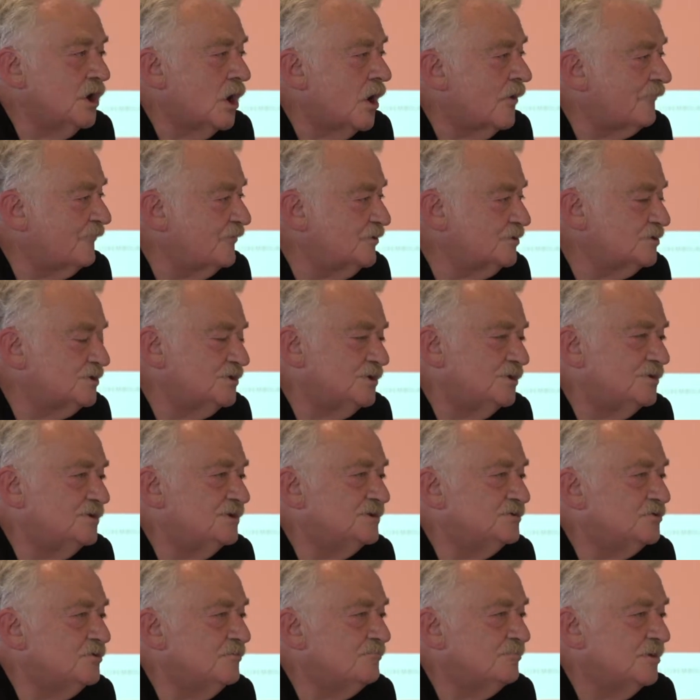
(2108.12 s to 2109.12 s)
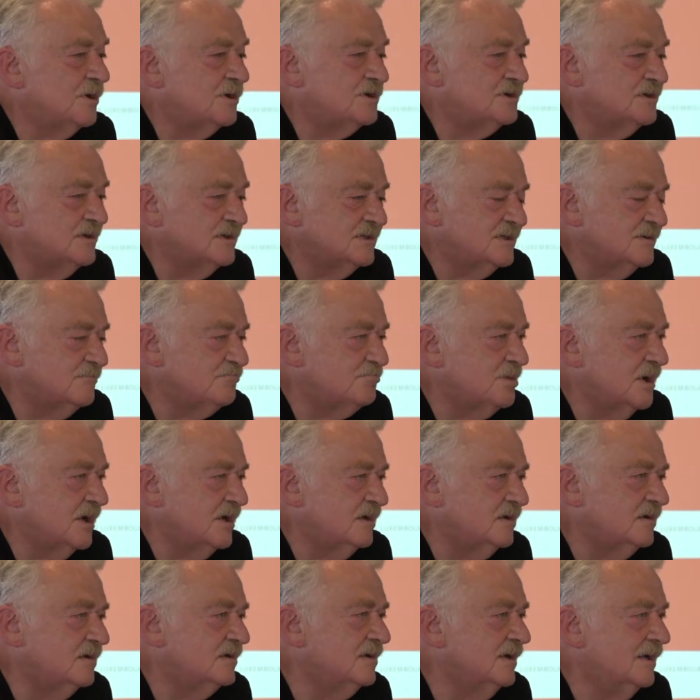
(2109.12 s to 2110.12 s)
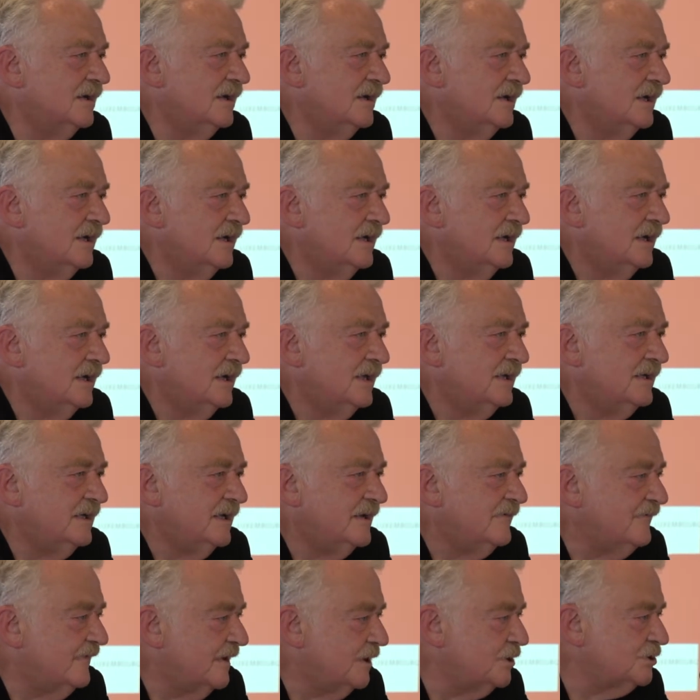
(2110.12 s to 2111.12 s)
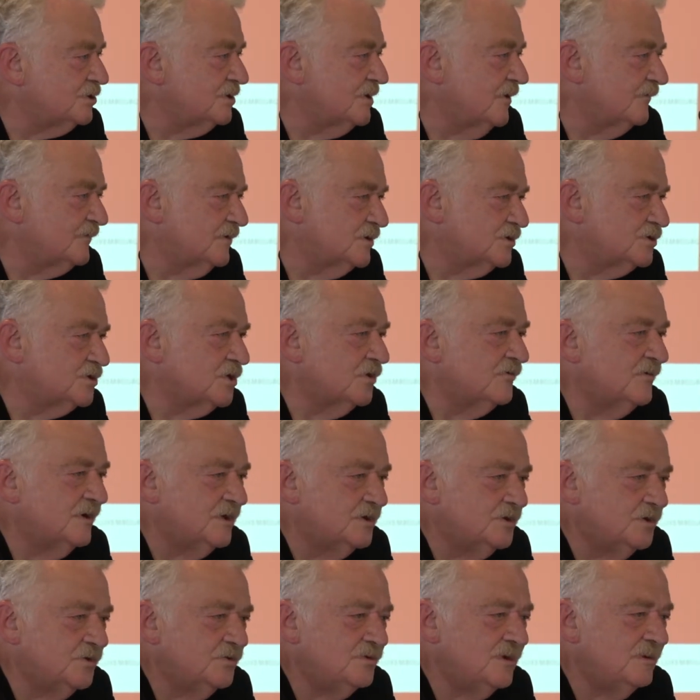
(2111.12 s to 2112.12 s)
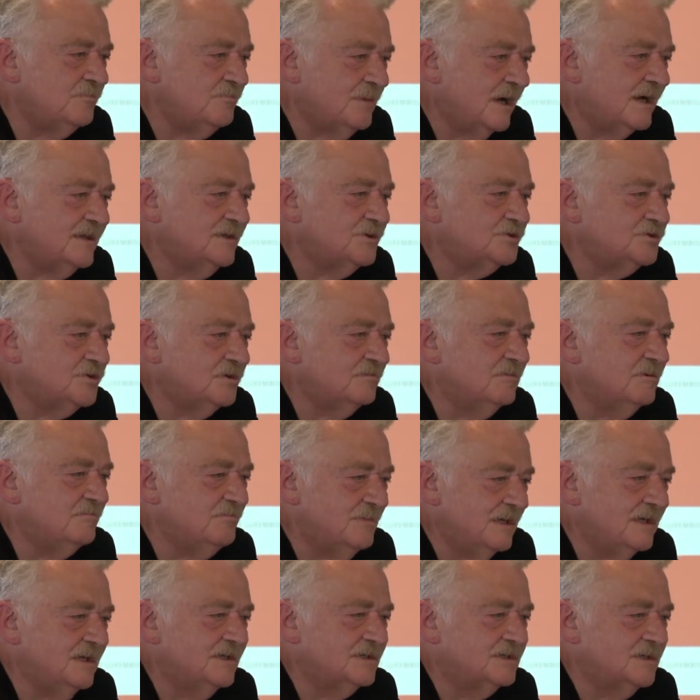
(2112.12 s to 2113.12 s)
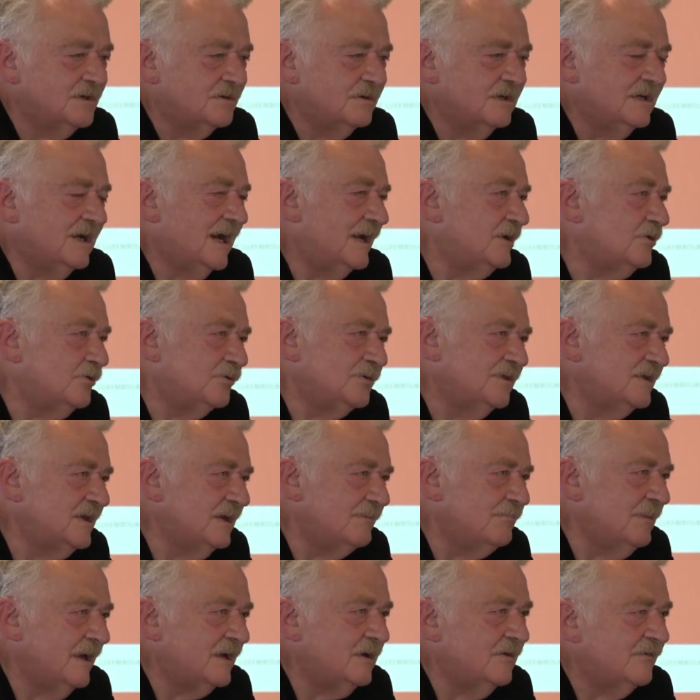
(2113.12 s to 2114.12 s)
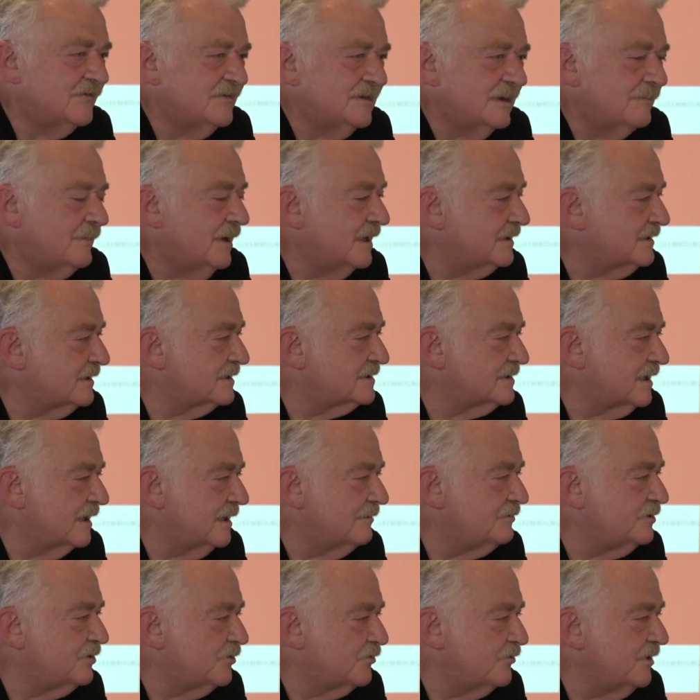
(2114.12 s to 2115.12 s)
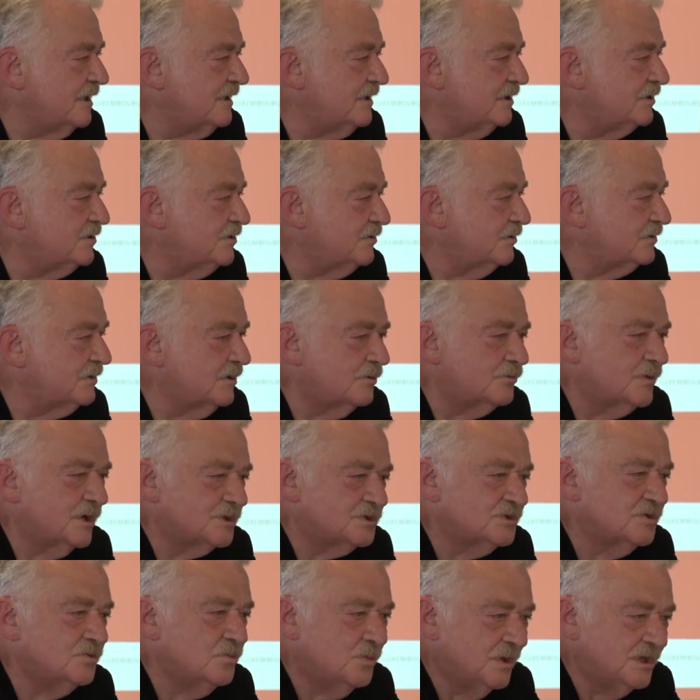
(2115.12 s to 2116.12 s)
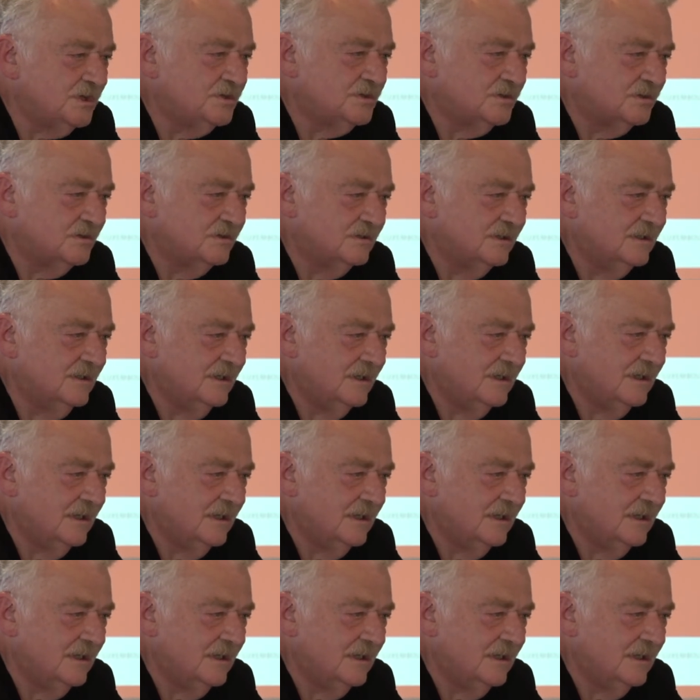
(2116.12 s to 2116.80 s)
the officers who participated in the invasion of the Soviet Union by the German military. I don't think many of them had the time to read it during the Russian winter.